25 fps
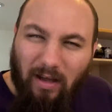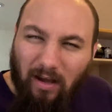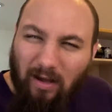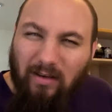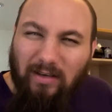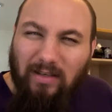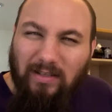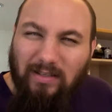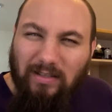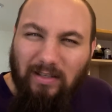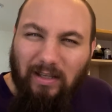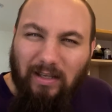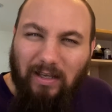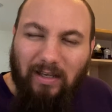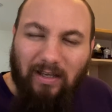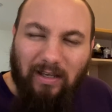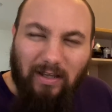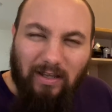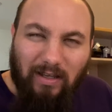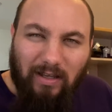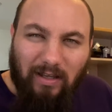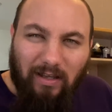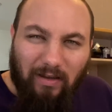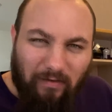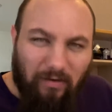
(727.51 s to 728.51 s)
Honestly,
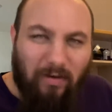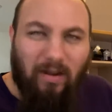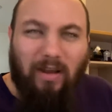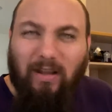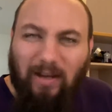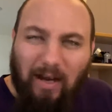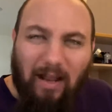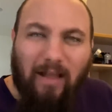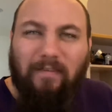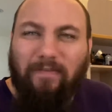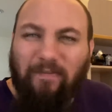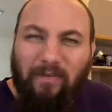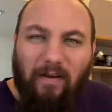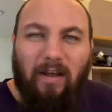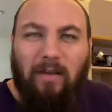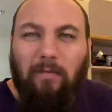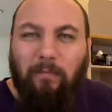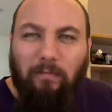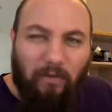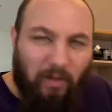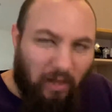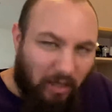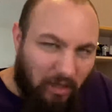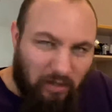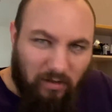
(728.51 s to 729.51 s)
if you're not going to have fun
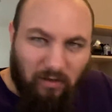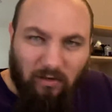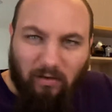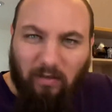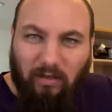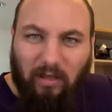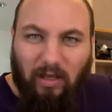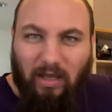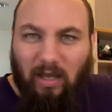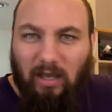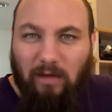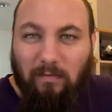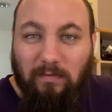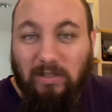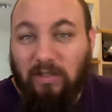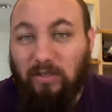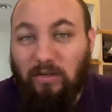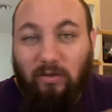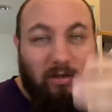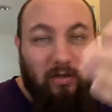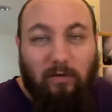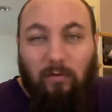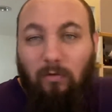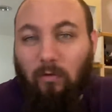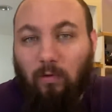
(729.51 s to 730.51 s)
playing your own games, and you
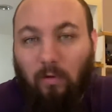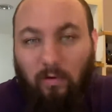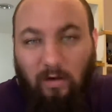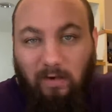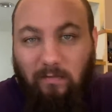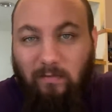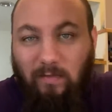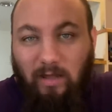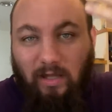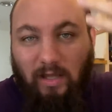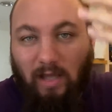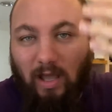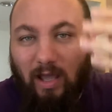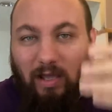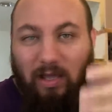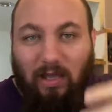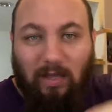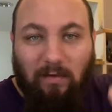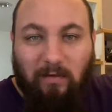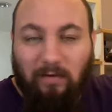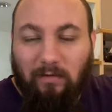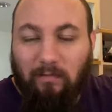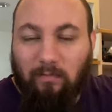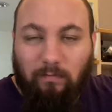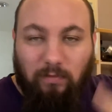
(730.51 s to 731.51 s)
can record them like I
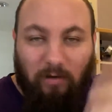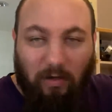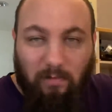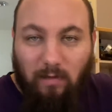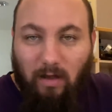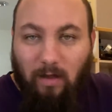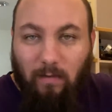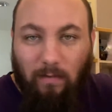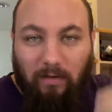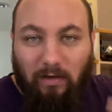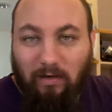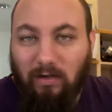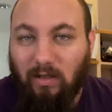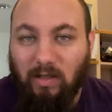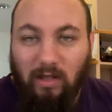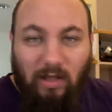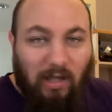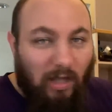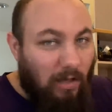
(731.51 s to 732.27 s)
am and put them up and